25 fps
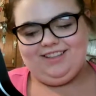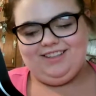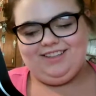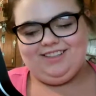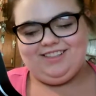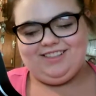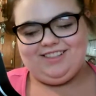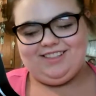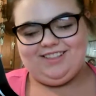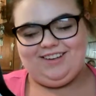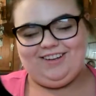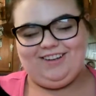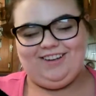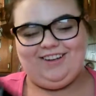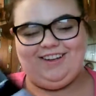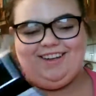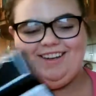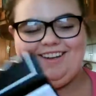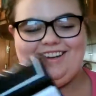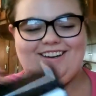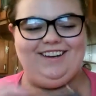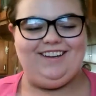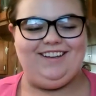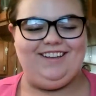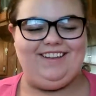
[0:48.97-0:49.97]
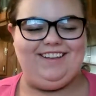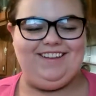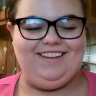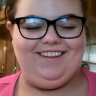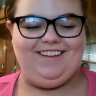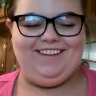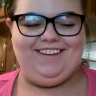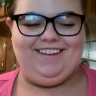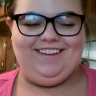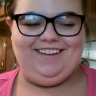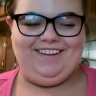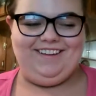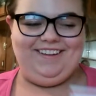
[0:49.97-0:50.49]
It's got
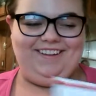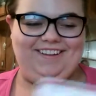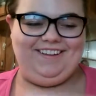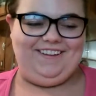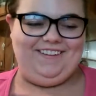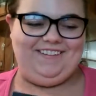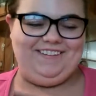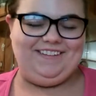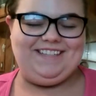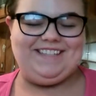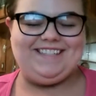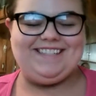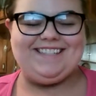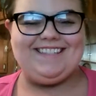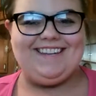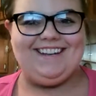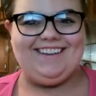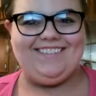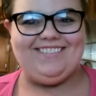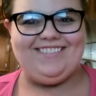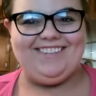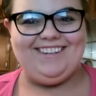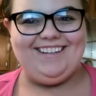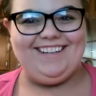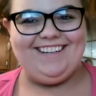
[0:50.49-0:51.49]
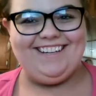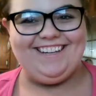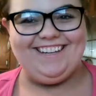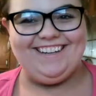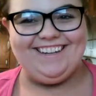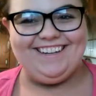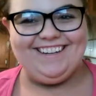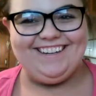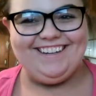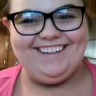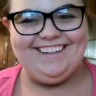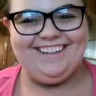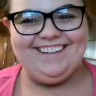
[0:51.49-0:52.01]
all this stuff in
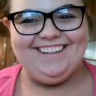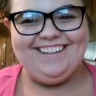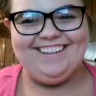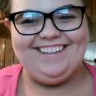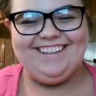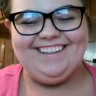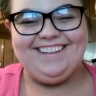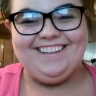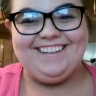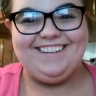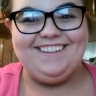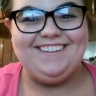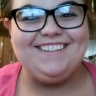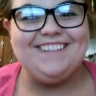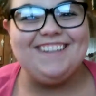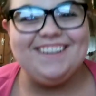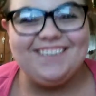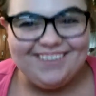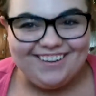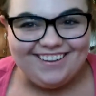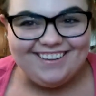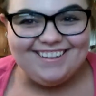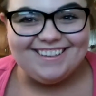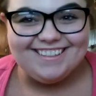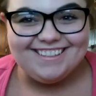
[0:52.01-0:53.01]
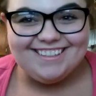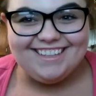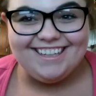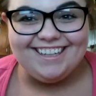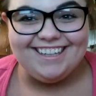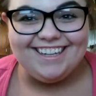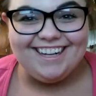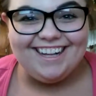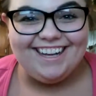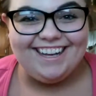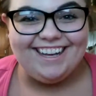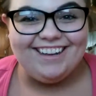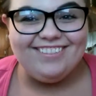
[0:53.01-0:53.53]
here. Can you tell how excited
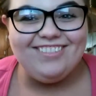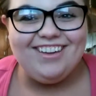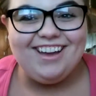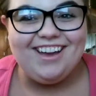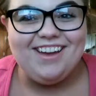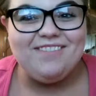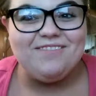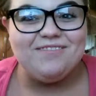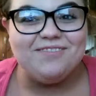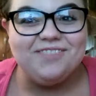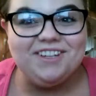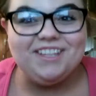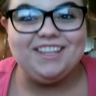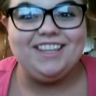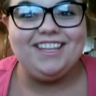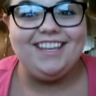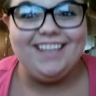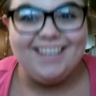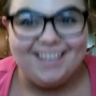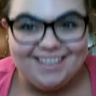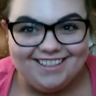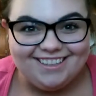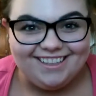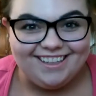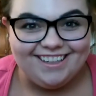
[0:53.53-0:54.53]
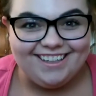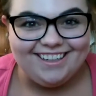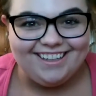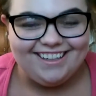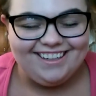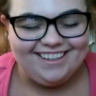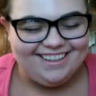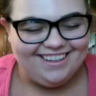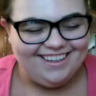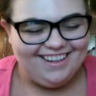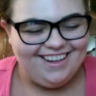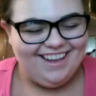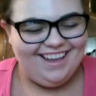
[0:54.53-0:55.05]
I am? I'm really excited.
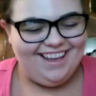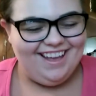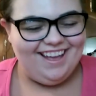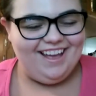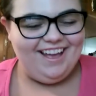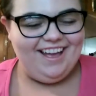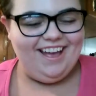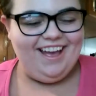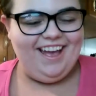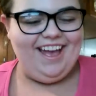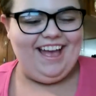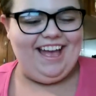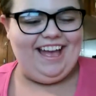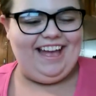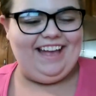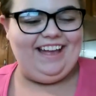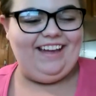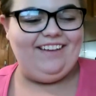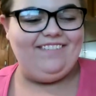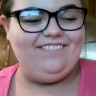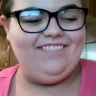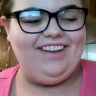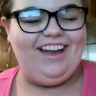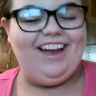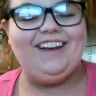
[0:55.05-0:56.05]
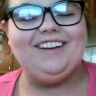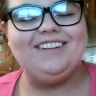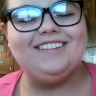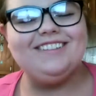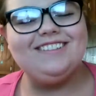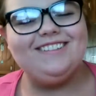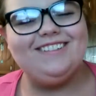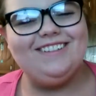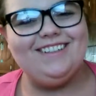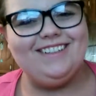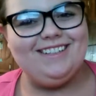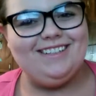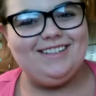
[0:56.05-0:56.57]
I also
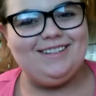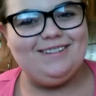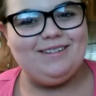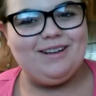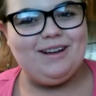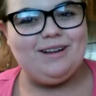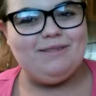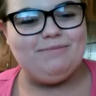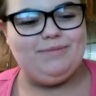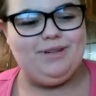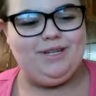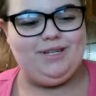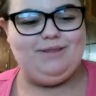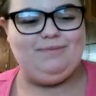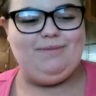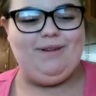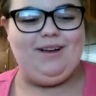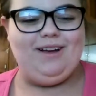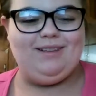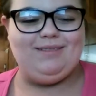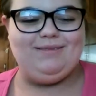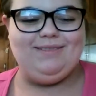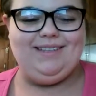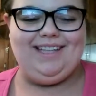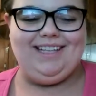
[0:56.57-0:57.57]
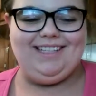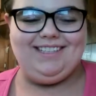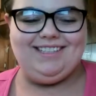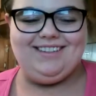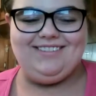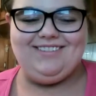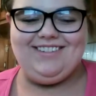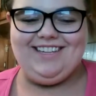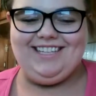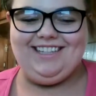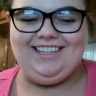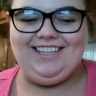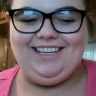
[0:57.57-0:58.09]
ordered Birchbox, but that's
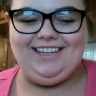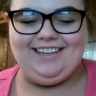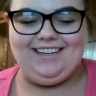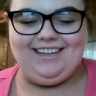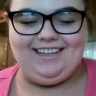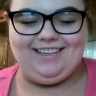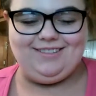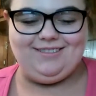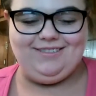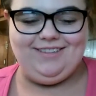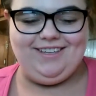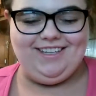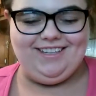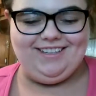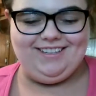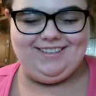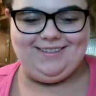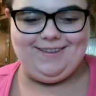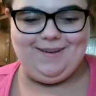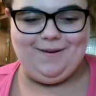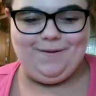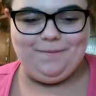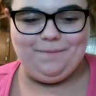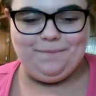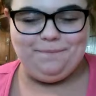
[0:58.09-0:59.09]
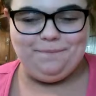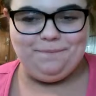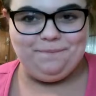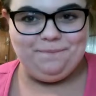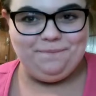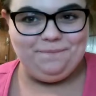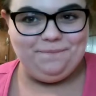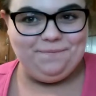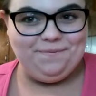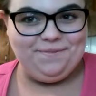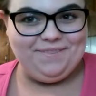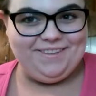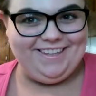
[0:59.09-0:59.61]
coming next week, so
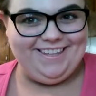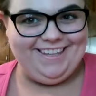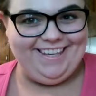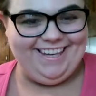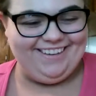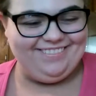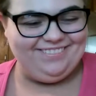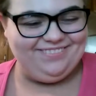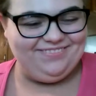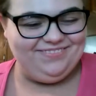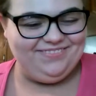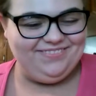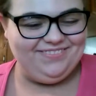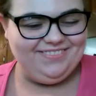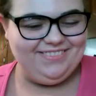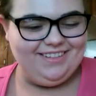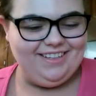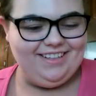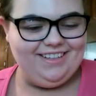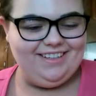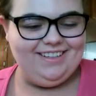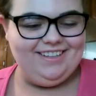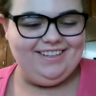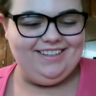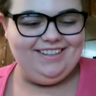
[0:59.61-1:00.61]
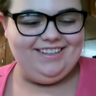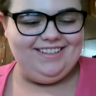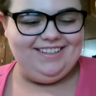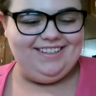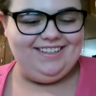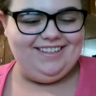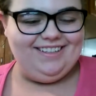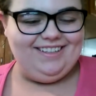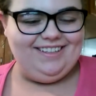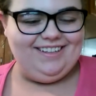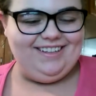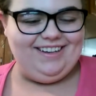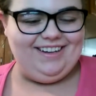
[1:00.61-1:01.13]
yeah.
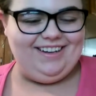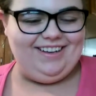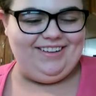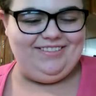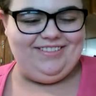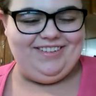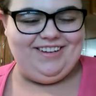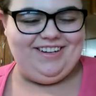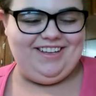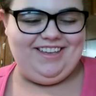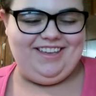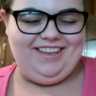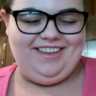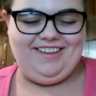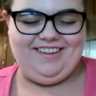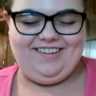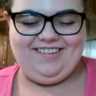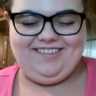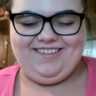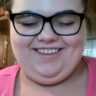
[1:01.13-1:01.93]
Alright, what are you?